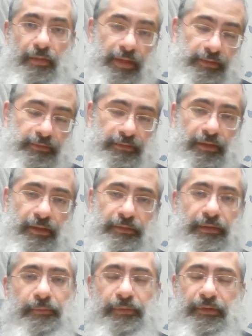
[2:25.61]
That's uh,
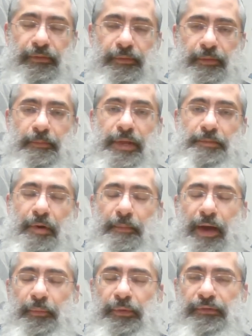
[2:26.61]
the, the, the, minimum
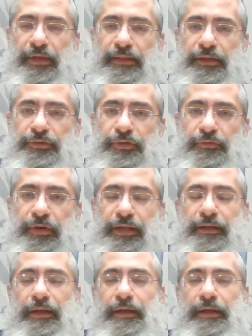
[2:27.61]
amount we say that you should drink